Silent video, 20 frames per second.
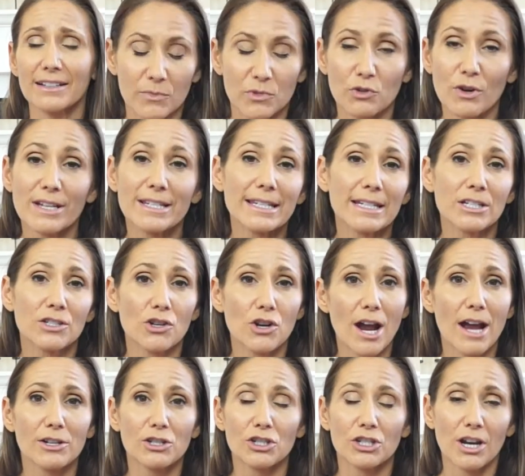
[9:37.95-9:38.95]
Dressings are
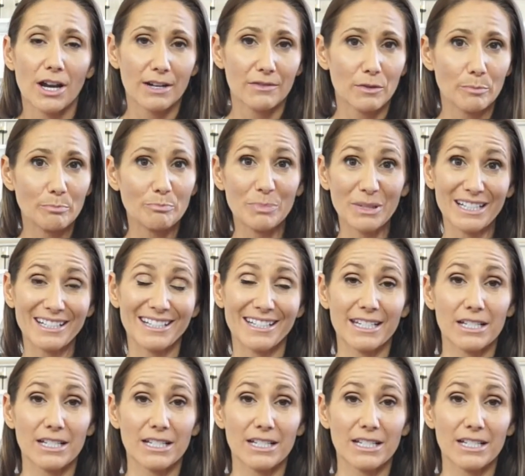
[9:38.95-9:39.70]
actually kind of a big